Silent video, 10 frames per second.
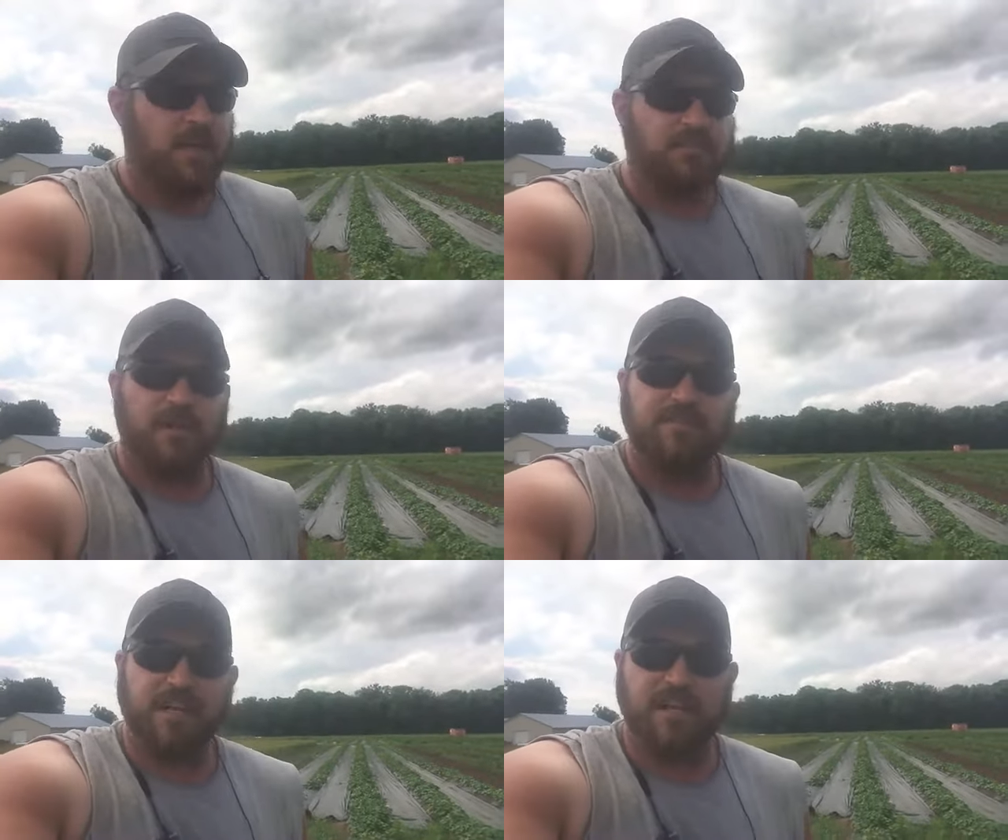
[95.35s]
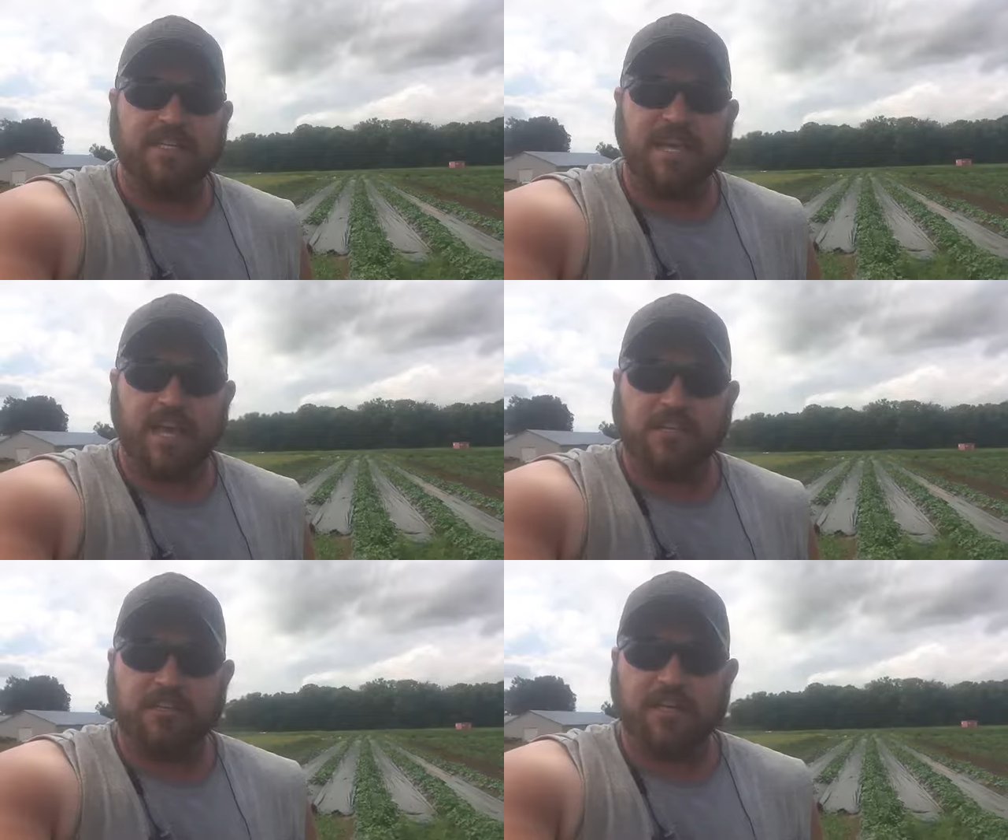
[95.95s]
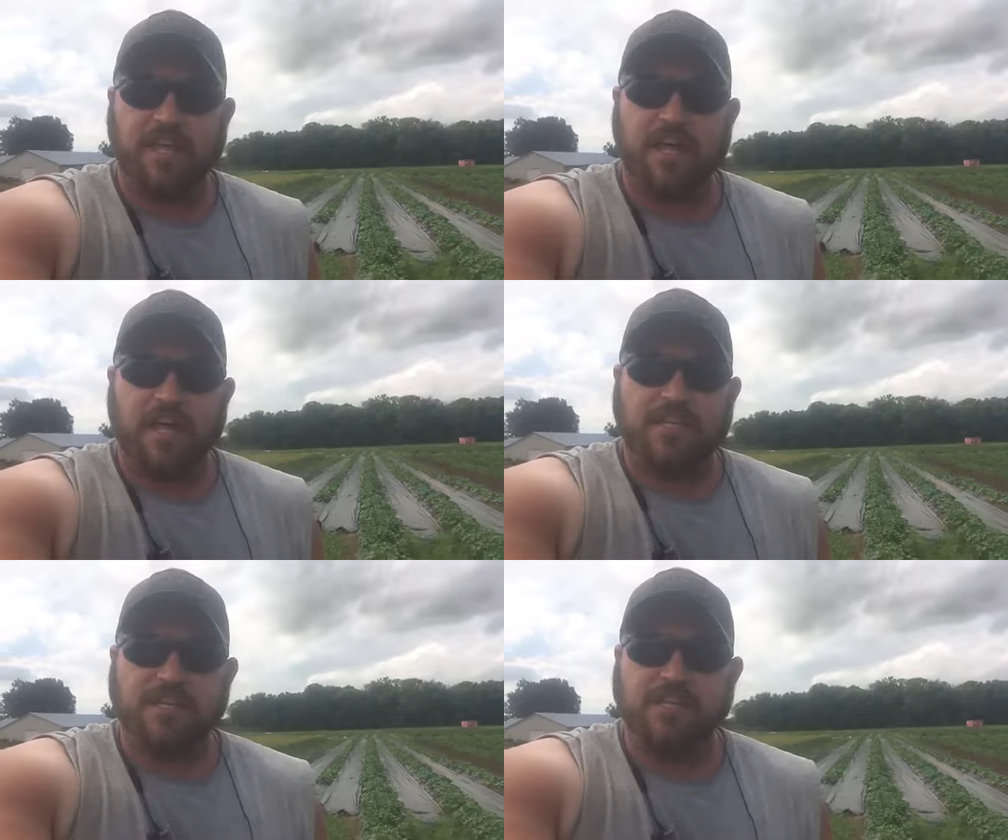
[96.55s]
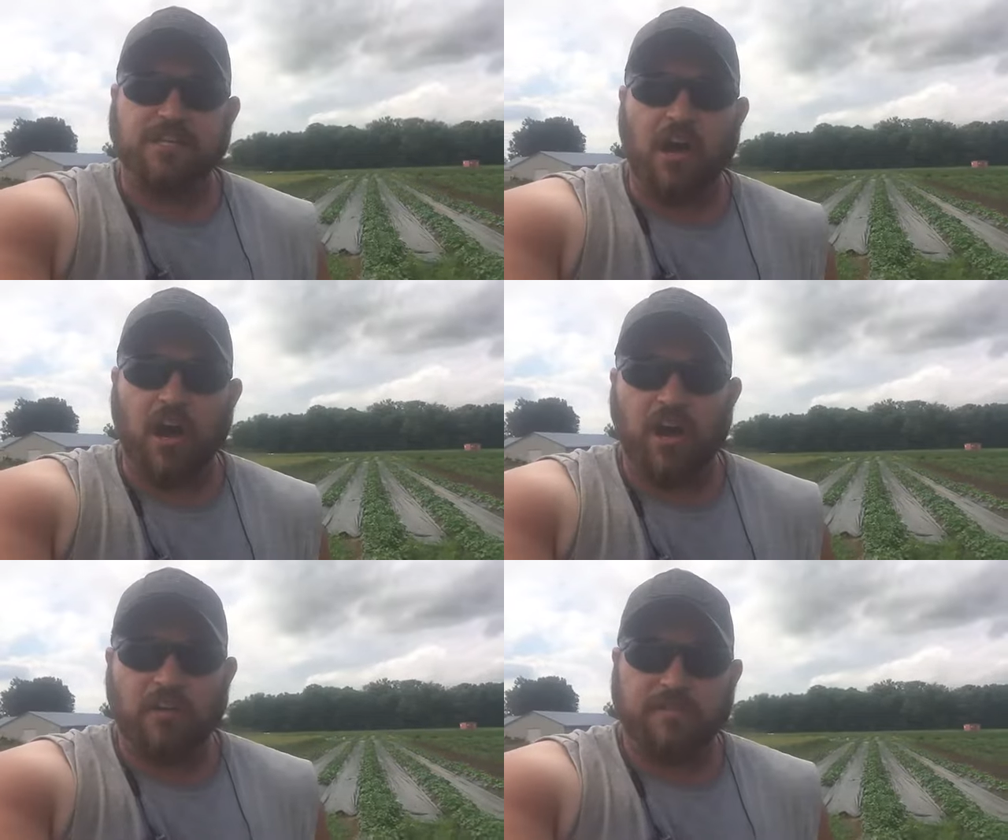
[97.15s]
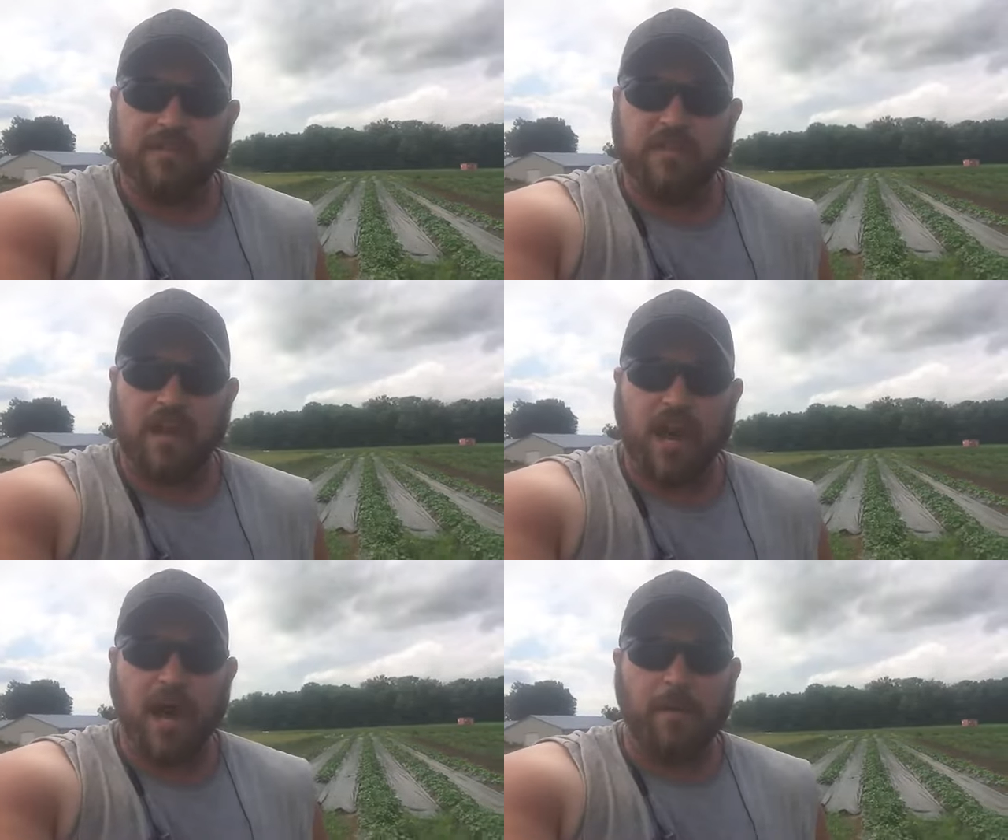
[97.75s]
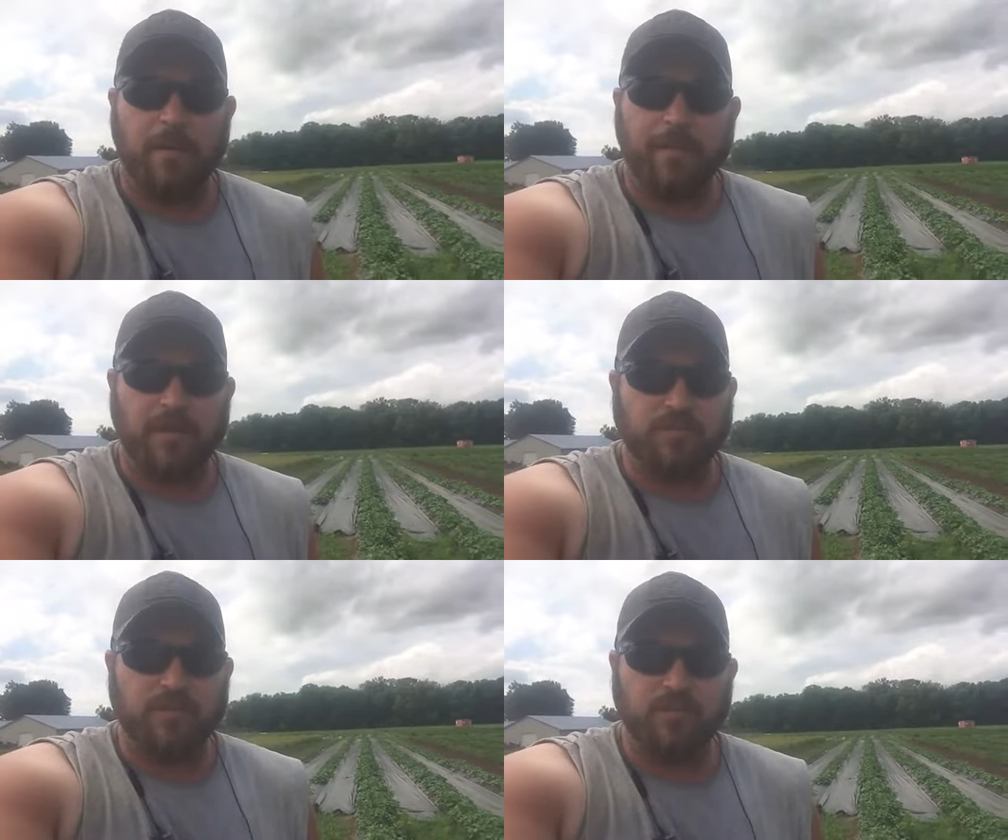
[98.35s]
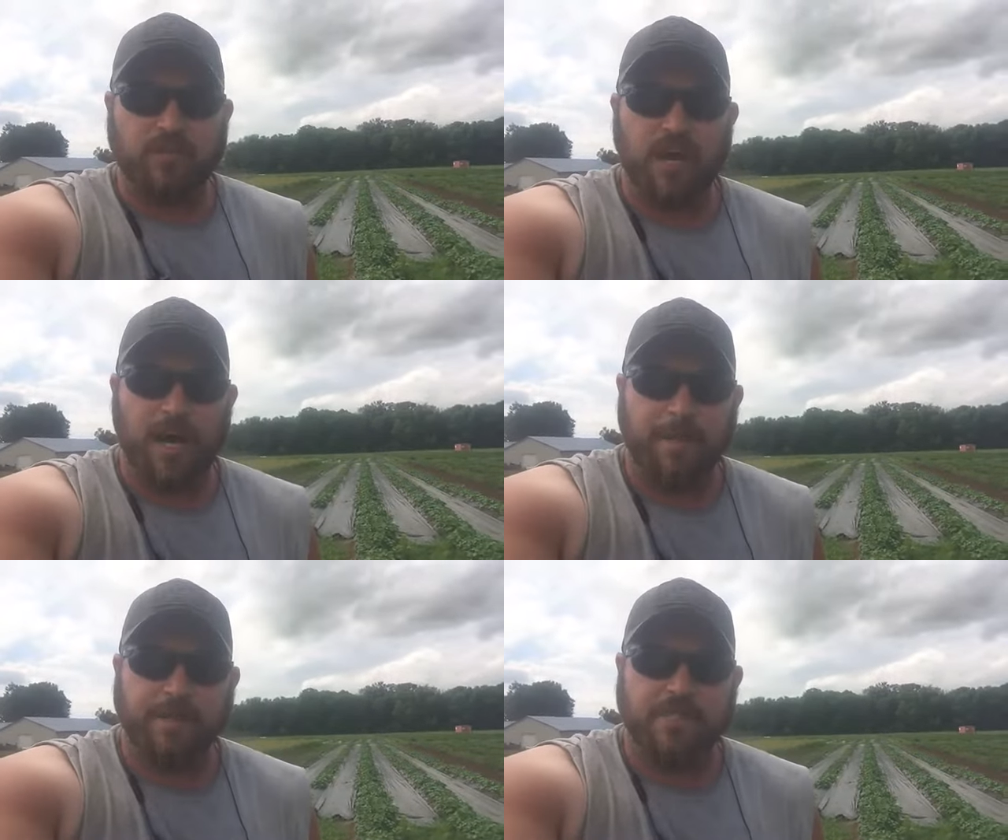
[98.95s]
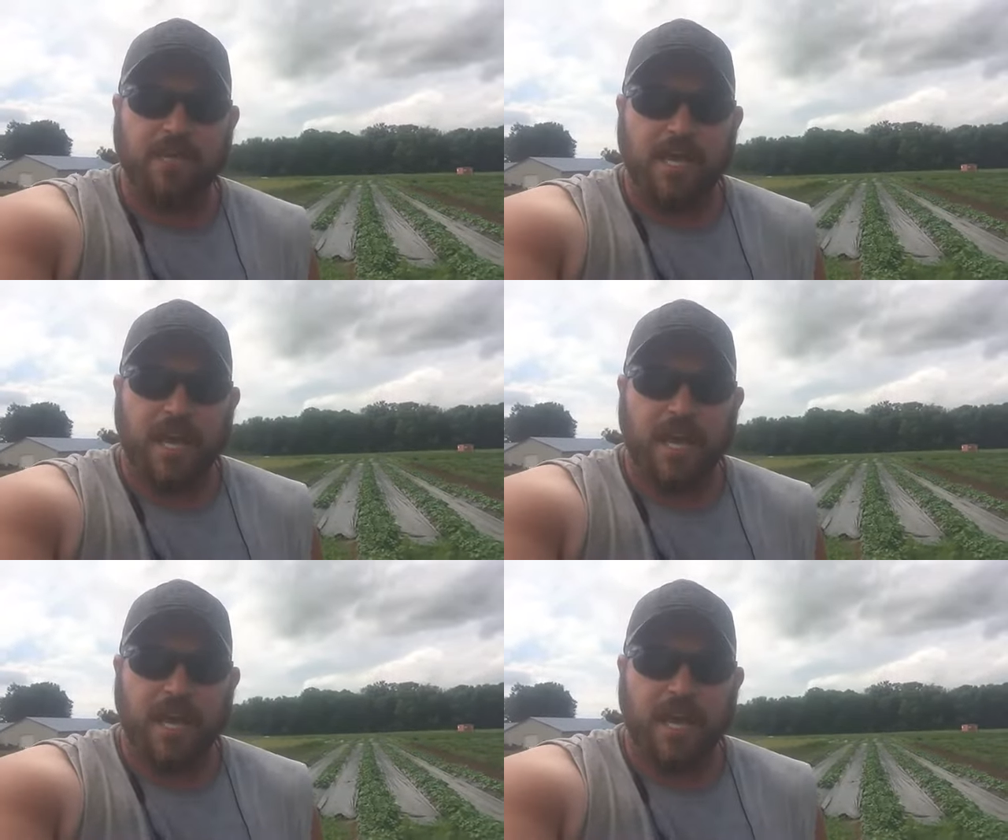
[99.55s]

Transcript: So what I've done is actually dissolved about 2 cups